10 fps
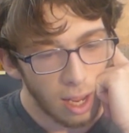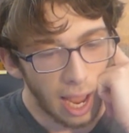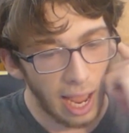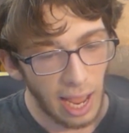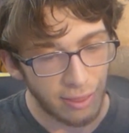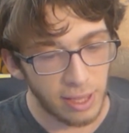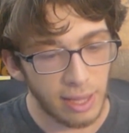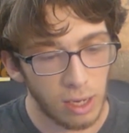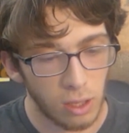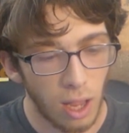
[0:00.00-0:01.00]
I think
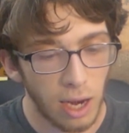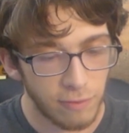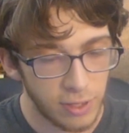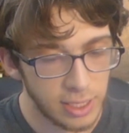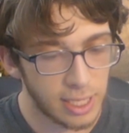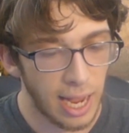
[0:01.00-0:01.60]
that a lot of these